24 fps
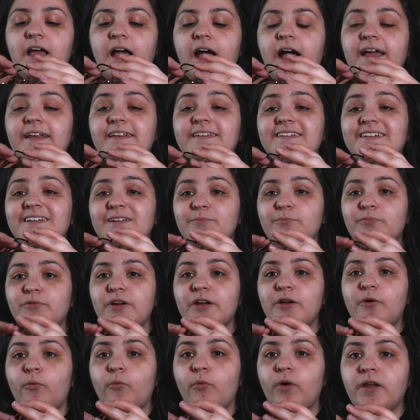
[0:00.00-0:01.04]
I did
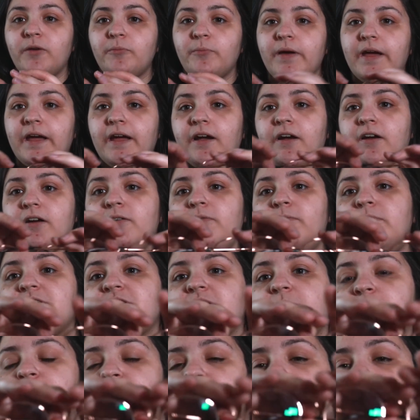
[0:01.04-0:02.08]
break one pair, which
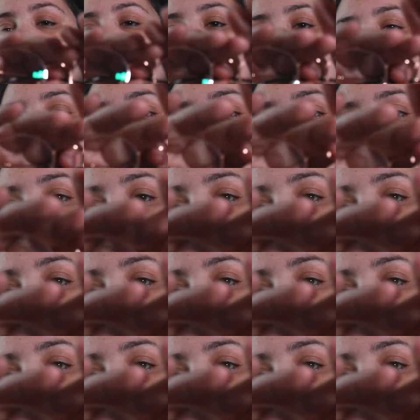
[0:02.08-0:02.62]
I'm really sad